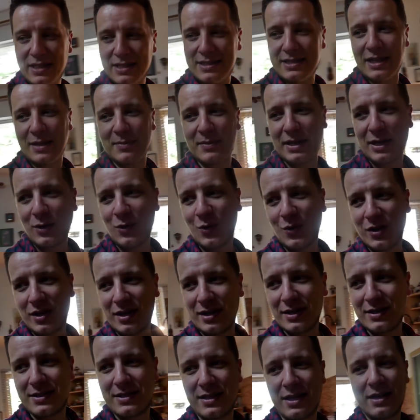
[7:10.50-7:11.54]
this time they
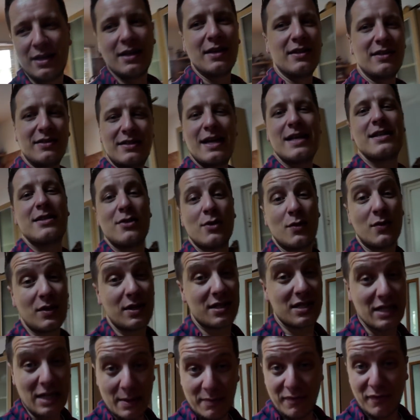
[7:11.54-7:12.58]
ordered. Jason
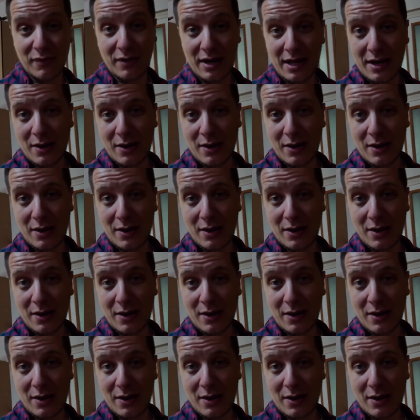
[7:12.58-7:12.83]
already slept for an